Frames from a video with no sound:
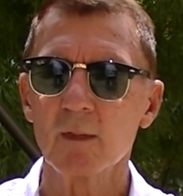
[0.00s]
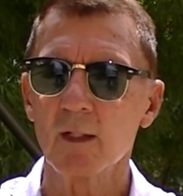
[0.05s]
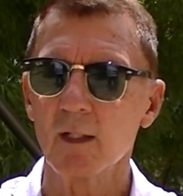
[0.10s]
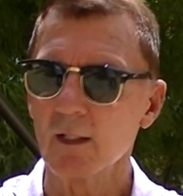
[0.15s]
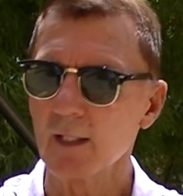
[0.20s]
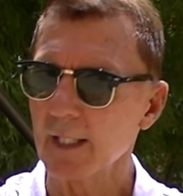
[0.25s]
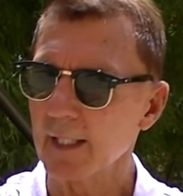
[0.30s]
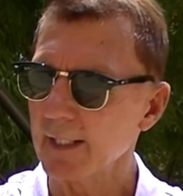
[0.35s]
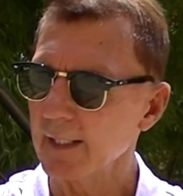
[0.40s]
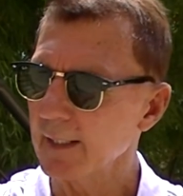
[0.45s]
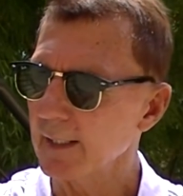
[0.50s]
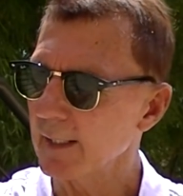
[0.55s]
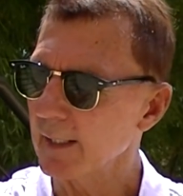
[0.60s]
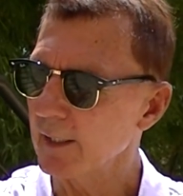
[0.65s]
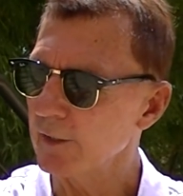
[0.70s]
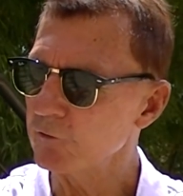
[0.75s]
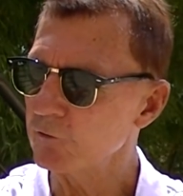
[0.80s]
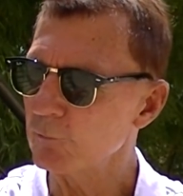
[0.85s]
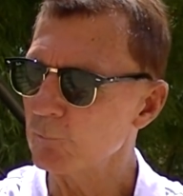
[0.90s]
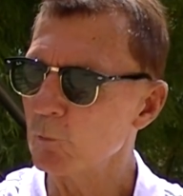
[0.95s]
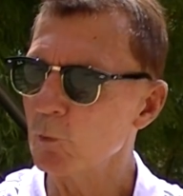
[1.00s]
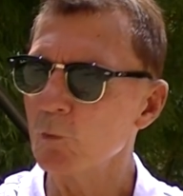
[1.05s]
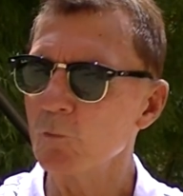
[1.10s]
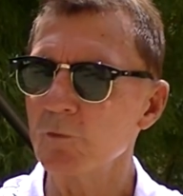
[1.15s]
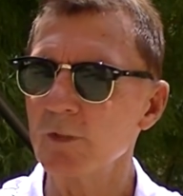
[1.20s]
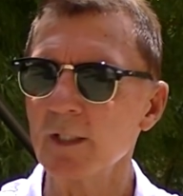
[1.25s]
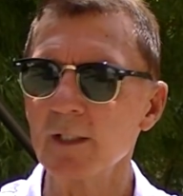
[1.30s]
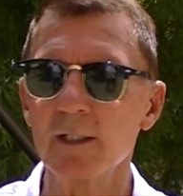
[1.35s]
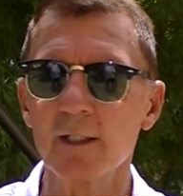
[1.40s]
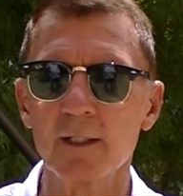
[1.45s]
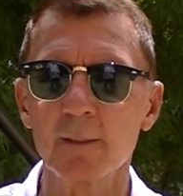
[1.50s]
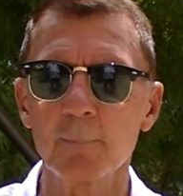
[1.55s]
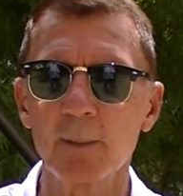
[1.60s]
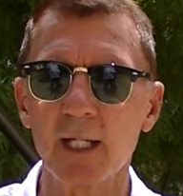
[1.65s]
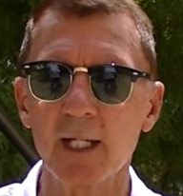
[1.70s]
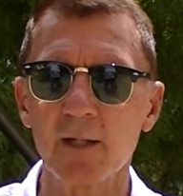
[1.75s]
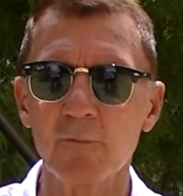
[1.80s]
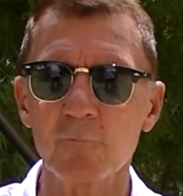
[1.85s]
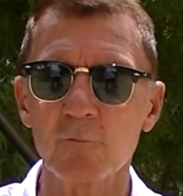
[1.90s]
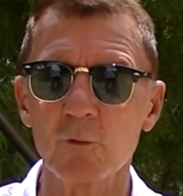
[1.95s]
A lot of guys moved into the
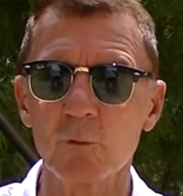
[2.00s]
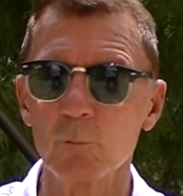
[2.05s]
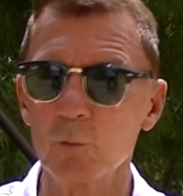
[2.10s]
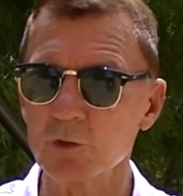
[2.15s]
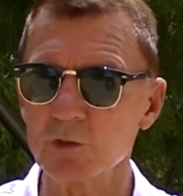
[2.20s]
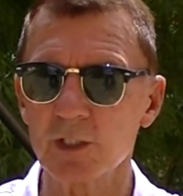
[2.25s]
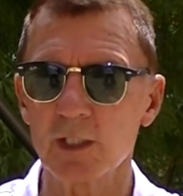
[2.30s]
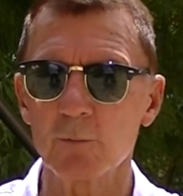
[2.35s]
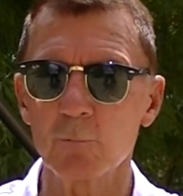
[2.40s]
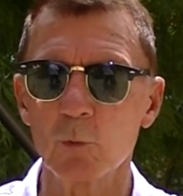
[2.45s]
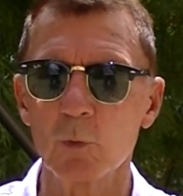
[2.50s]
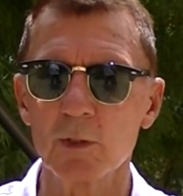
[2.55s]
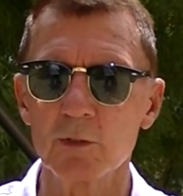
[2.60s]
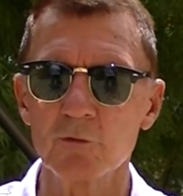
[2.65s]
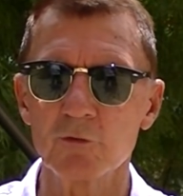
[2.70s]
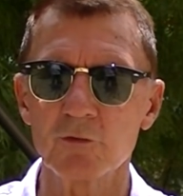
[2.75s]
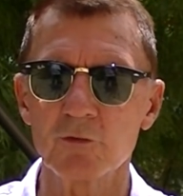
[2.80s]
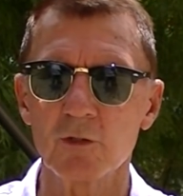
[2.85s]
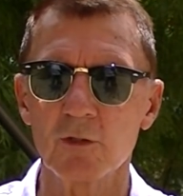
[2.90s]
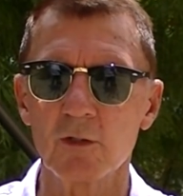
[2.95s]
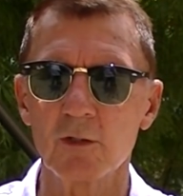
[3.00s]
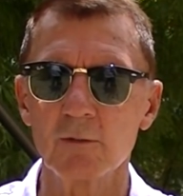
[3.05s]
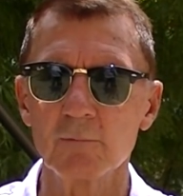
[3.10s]
bathroom, which had 1 stall,